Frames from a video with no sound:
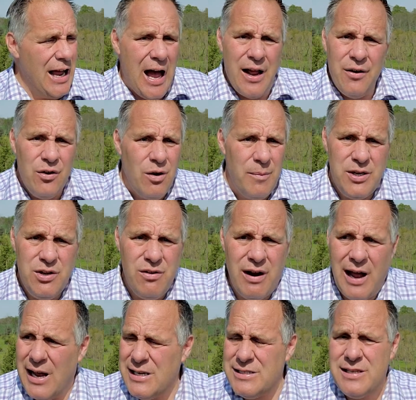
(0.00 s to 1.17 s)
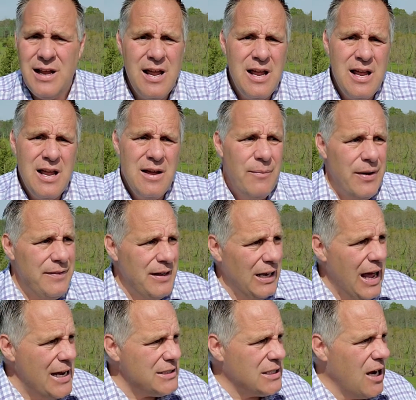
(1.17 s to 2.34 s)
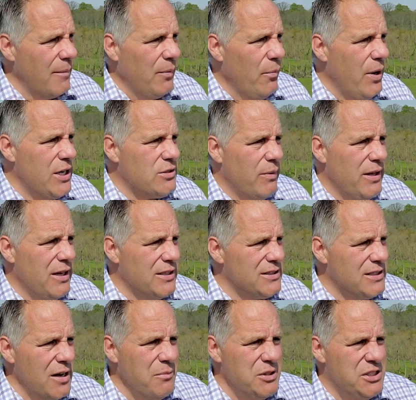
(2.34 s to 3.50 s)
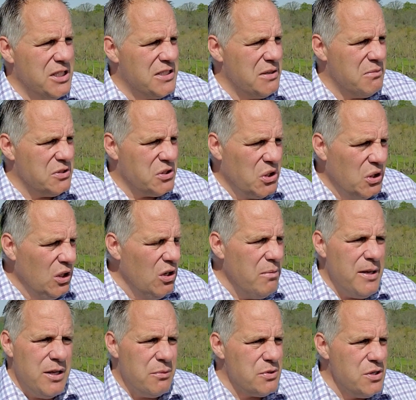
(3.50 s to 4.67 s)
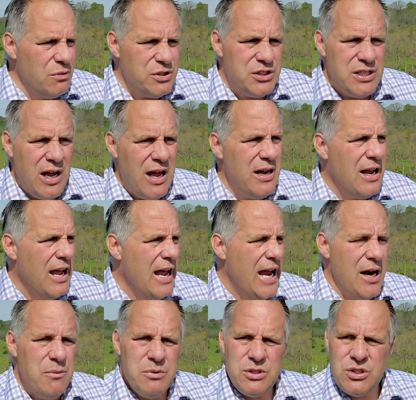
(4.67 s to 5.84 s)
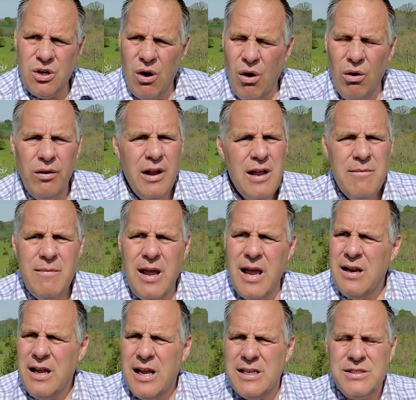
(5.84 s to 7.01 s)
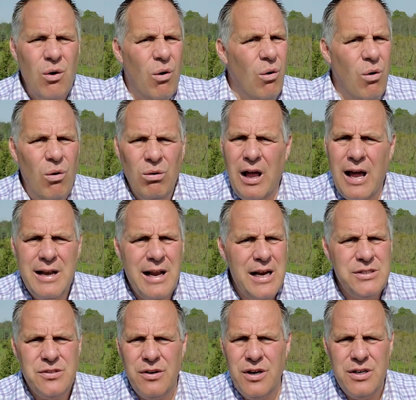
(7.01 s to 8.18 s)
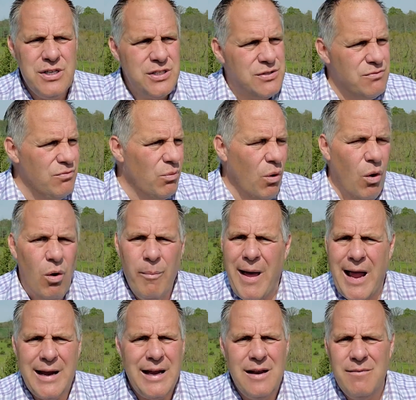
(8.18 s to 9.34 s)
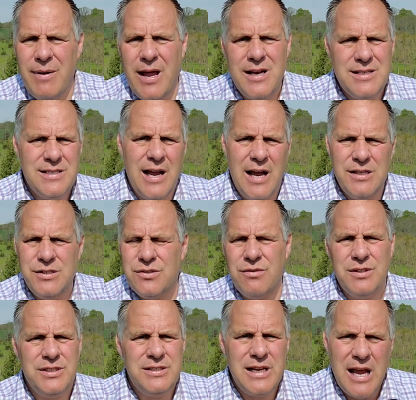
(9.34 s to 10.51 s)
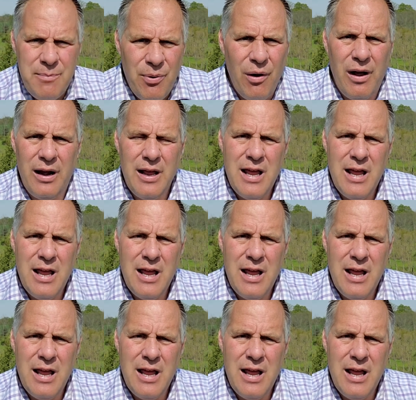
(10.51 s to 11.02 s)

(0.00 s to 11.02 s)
I don't know about you guys. But the last couple weeks when the sun was just, it was gloomy, there was no sun, it was cold, man, it's a whole, lot nicer to just roll back in bed and say, I'm just going to stay put.